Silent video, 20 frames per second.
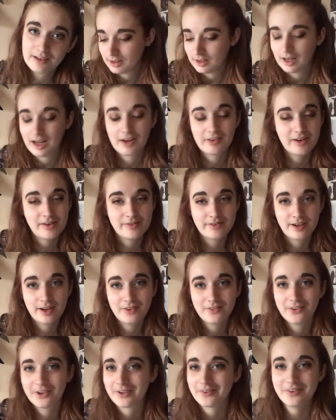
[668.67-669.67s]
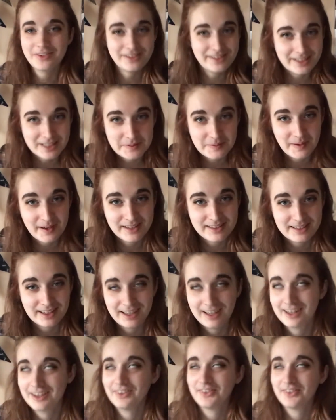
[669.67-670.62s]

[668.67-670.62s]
However, what he wasn't expecting